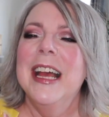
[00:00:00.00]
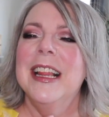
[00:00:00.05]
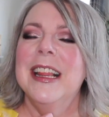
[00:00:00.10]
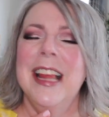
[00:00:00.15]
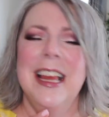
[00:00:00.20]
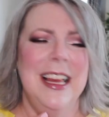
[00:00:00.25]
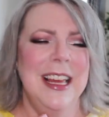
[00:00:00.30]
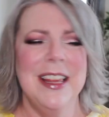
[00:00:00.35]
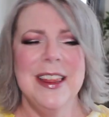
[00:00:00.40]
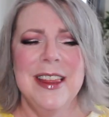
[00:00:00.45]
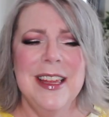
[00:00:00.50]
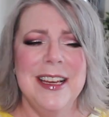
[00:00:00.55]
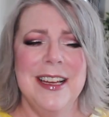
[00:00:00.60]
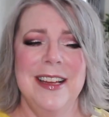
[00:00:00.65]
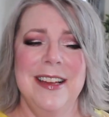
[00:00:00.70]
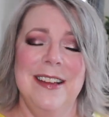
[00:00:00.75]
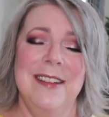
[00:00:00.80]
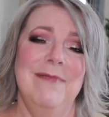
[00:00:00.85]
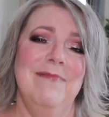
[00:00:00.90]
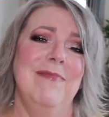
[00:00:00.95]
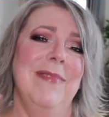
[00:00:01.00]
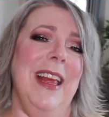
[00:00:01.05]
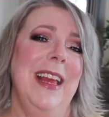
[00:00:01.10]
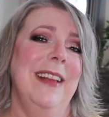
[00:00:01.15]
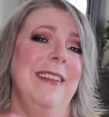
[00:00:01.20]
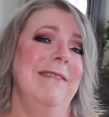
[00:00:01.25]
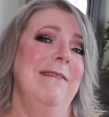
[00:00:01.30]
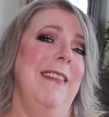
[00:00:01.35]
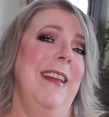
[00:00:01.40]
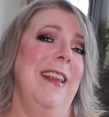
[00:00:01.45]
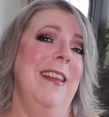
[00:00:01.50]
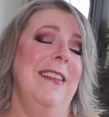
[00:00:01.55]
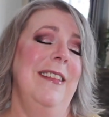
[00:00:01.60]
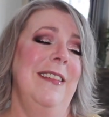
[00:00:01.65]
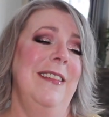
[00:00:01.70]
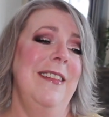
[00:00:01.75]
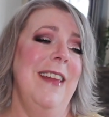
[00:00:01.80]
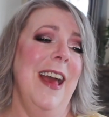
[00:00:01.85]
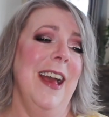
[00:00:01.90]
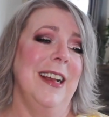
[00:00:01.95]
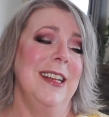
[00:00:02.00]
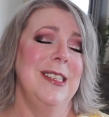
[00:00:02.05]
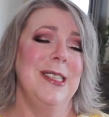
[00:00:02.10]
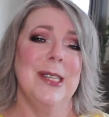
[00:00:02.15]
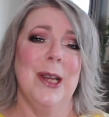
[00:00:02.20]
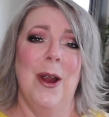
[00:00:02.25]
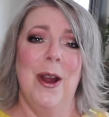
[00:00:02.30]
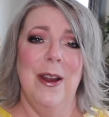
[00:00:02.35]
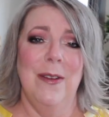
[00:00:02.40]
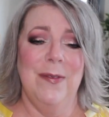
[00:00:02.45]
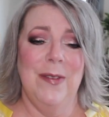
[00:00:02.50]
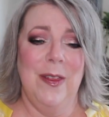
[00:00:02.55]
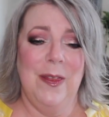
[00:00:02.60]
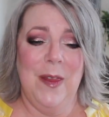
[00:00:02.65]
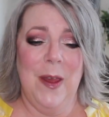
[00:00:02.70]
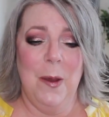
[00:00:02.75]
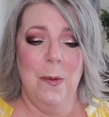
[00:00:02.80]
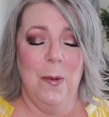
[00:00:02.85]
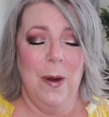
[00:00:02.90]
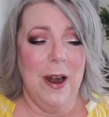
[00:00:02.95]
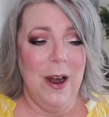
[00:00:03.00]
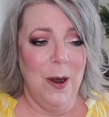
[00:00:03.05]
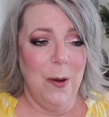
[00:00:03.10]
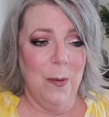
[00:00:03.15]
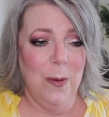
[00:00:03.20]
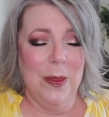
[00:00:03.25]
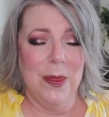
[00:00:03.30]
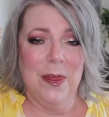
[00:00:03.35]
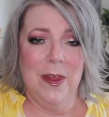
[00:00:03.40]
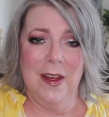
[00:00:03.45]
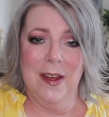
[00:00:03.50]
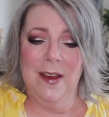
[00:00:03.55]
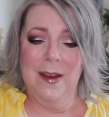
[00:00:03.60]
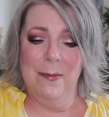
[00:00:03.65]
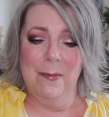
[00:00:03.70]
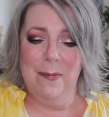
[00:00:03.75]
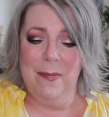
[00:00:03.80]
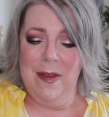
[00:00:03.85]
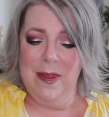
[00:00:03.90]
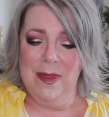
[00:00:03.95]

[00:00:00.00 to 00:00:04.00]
like the like neck scarf that they wear with the